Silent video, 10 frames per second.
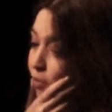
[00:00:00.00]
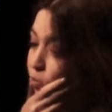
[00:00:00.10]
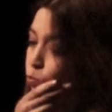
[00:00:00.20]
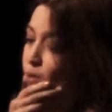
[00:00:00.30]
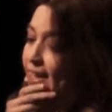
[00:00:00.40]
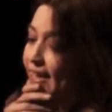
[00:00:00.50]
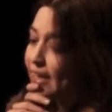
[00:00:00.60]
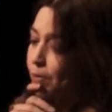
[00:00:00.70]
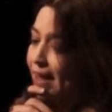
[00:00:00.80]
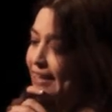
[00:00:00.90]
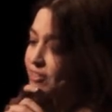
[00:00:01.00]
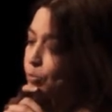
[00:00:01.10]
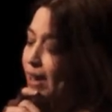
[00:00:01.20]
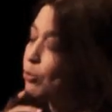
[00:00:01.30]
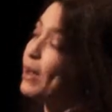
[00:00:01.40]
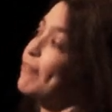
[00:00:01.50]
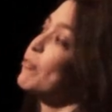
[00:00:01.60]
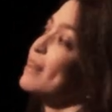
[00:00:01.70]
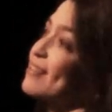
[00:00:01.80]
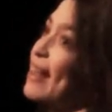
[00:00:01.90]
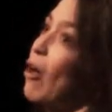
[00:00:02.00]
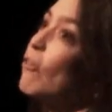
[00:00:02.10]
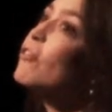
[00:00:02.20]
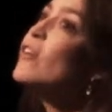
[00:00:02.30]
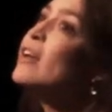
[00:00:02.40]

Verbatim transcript: was really ready to write away from the self.